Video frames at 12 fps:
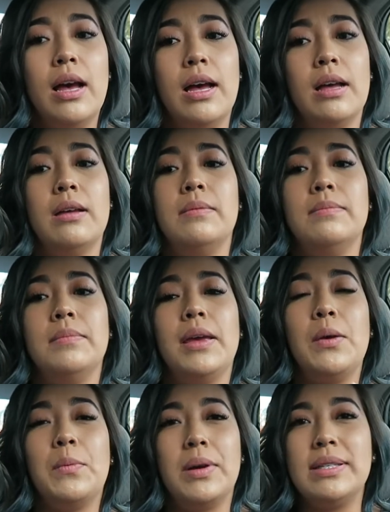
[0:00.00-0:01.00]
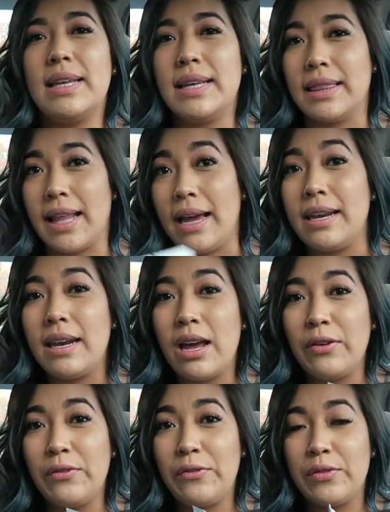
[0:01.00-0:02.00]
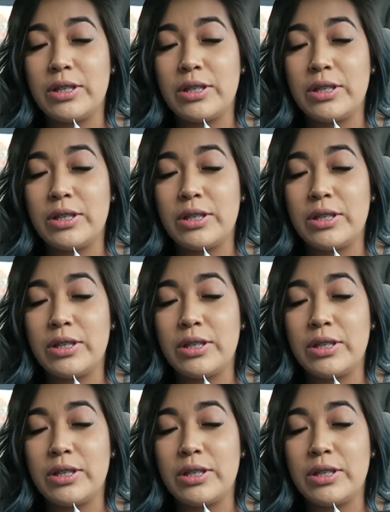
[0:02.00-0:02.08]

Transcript: um, it wasn't light enough,